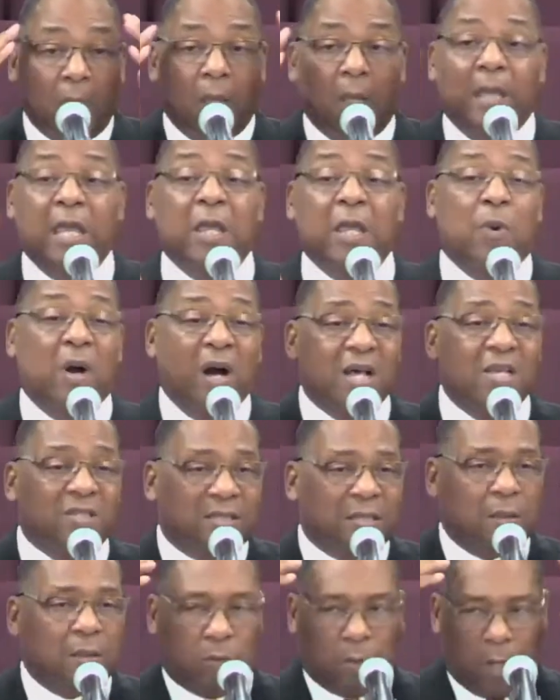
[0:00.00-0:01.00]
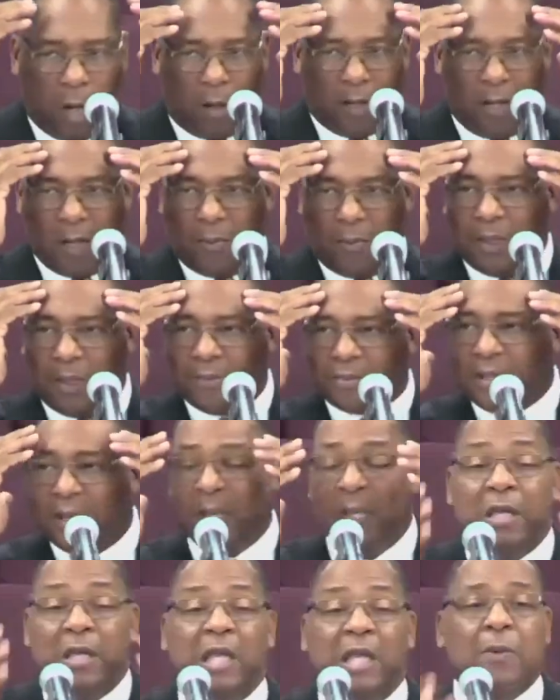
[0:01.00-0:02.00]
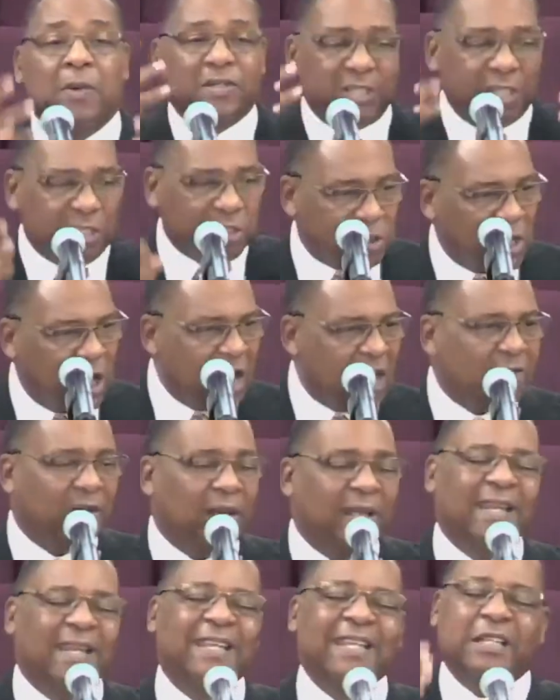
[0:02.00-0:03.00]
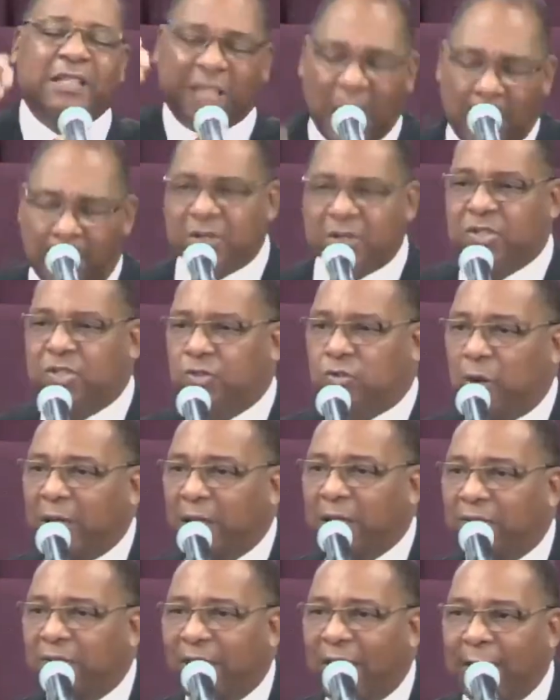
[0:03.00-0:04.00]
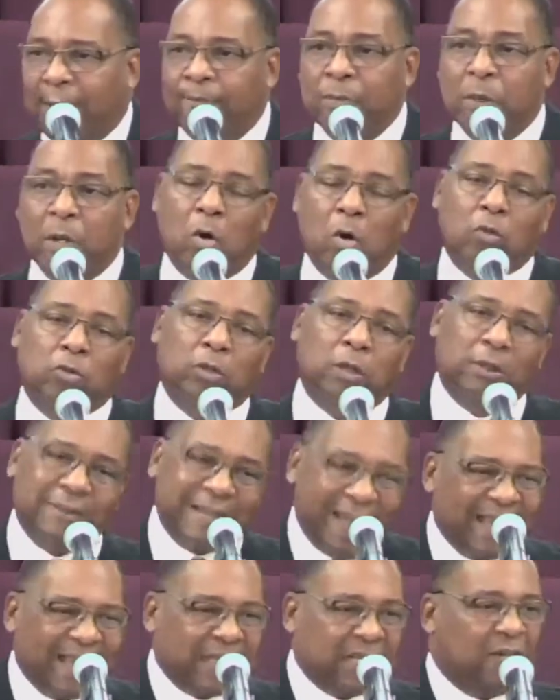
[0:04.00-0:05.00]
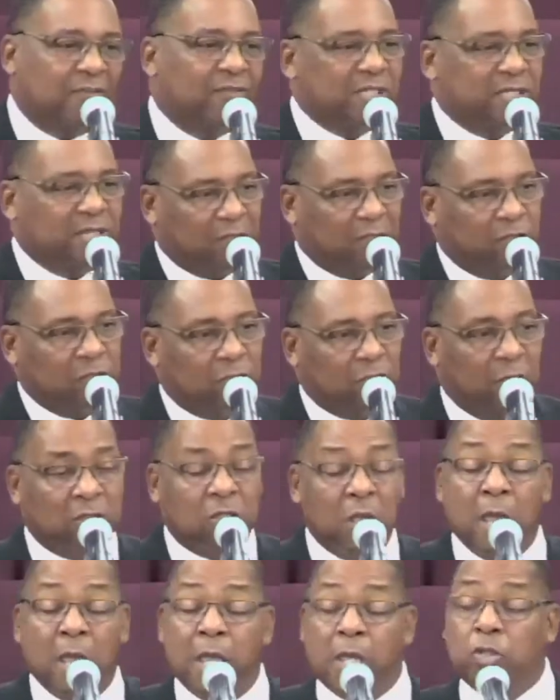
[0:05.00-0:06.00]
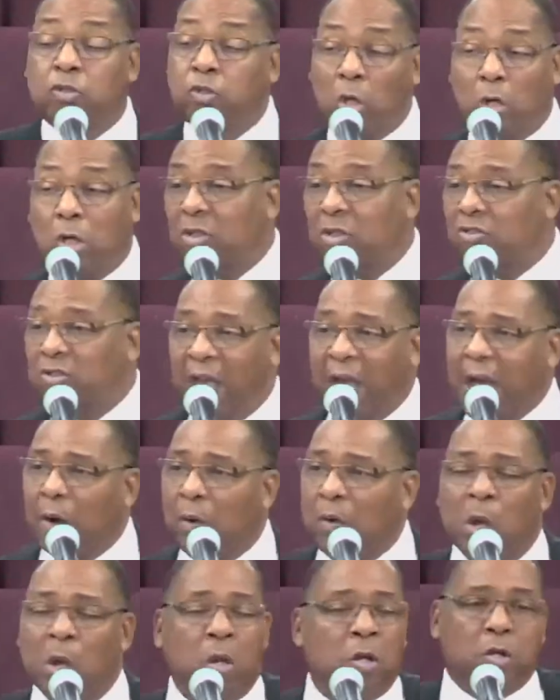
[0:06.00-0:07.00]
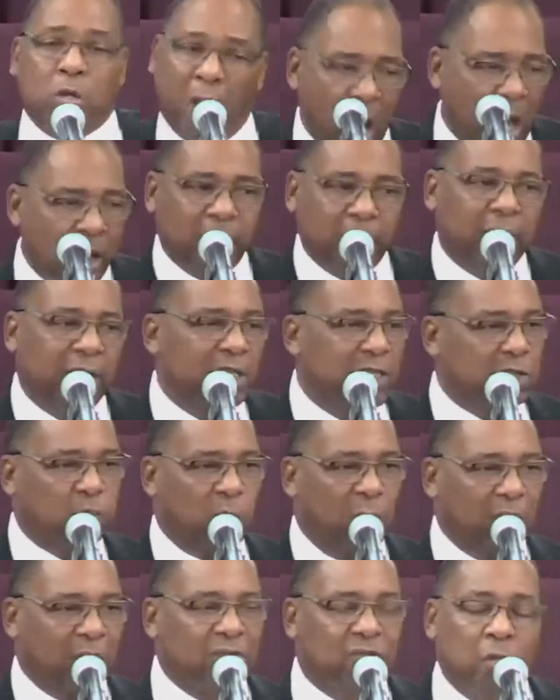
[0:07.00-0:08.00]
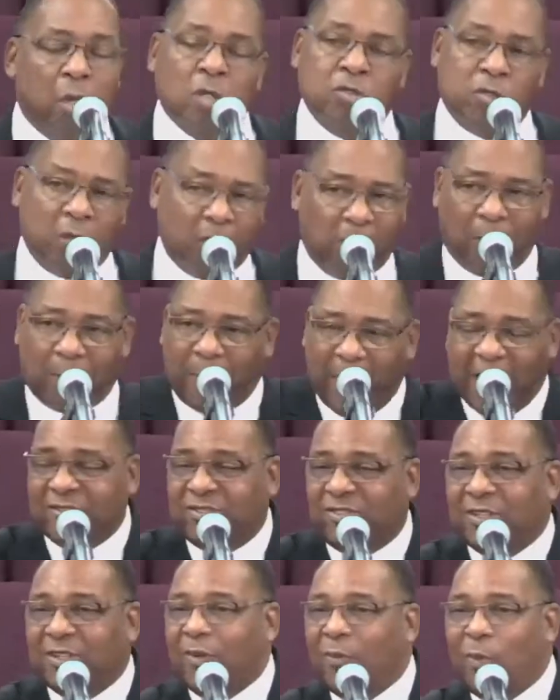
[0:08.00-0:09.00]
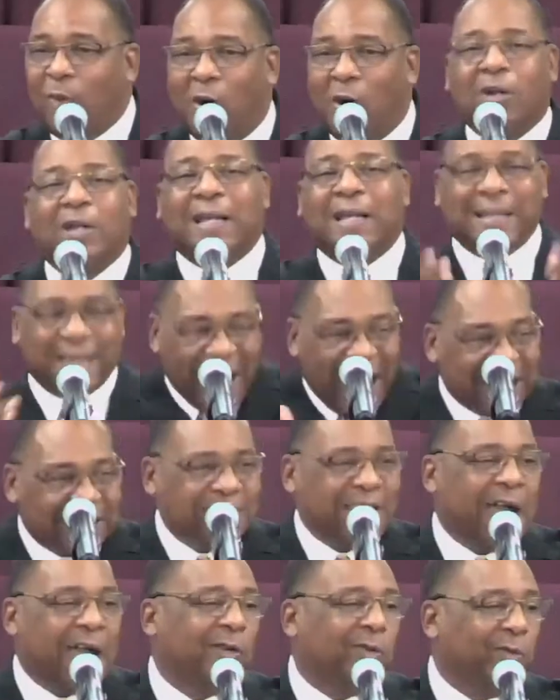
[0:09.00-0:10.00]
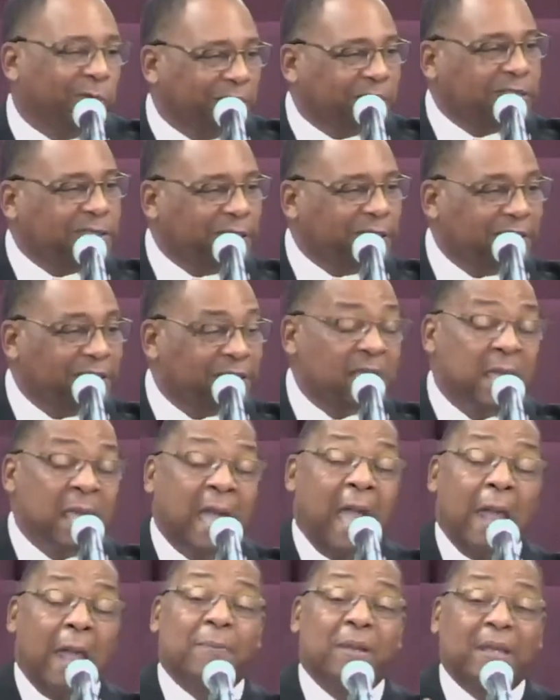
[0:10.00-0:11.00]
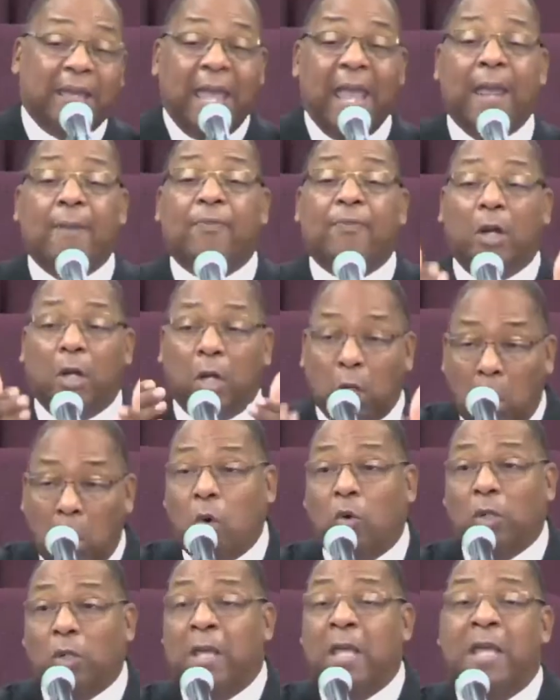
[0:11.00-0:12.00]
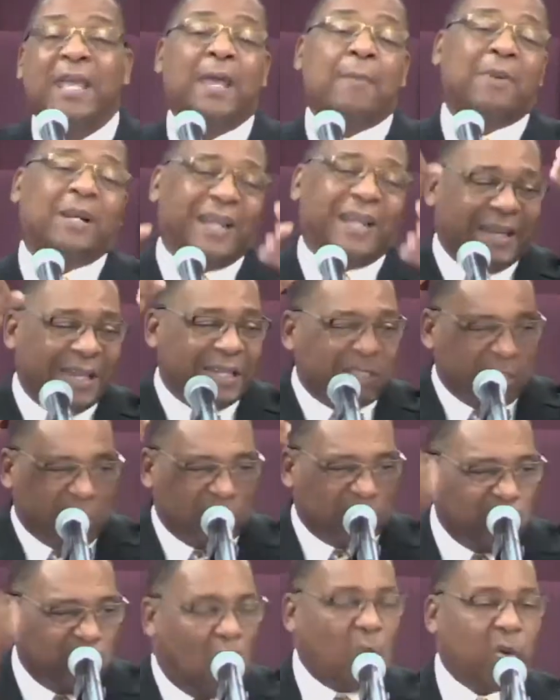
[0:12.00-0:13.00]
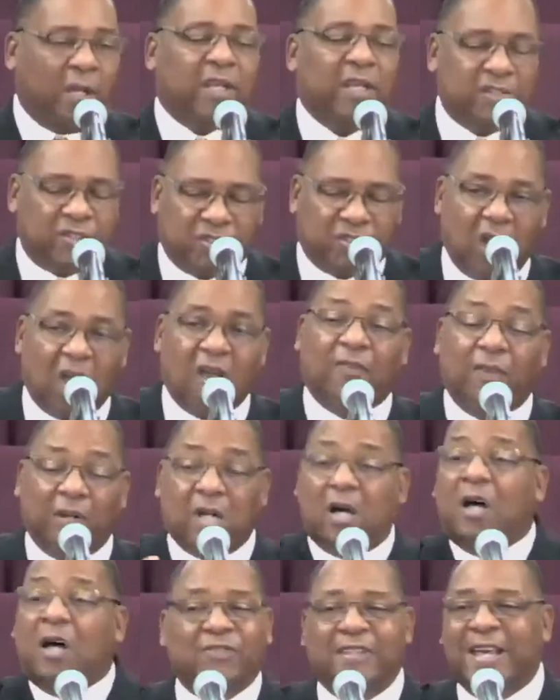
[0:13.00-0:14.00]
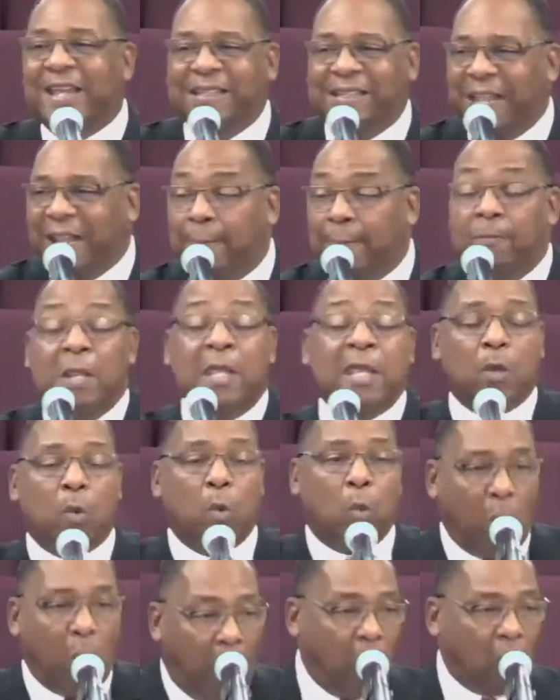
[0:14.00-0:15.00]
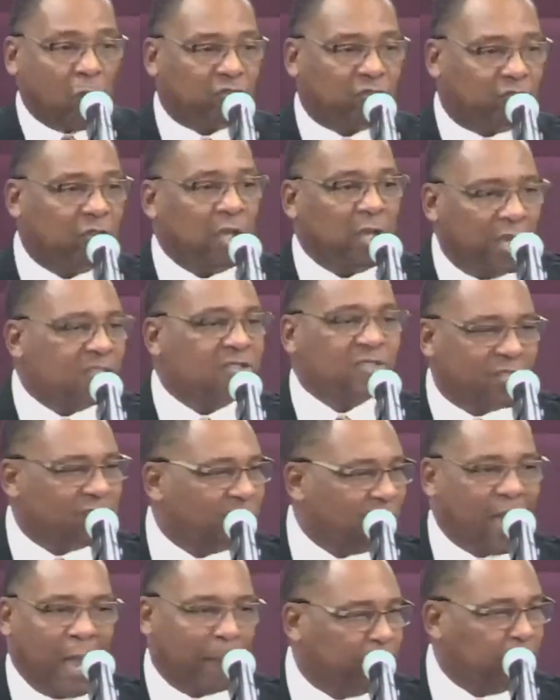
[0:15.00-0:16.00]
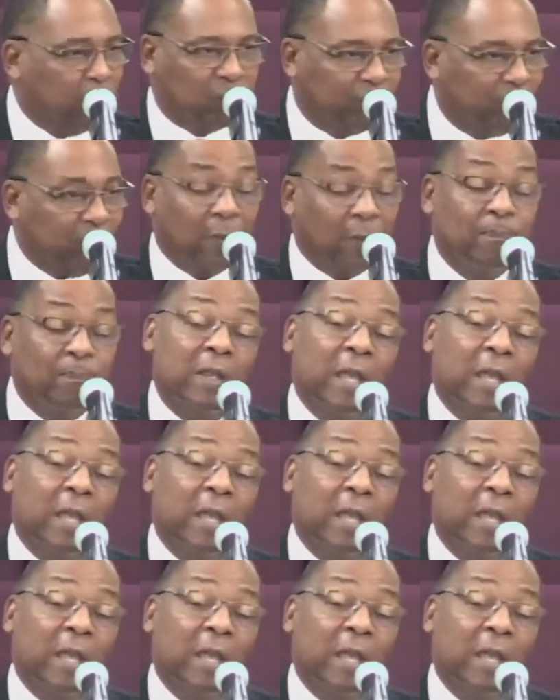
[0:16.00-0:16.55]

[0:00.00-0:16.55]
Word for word: He was, y'all hear what I'm saying? He was a servant, and he demonstrated that on the night of his exodus. He took a towel, girded his waist, took a basin of water, got down on his knees, and became the lowly, emulated the lowest servant of that day. He washed his disciples' feet.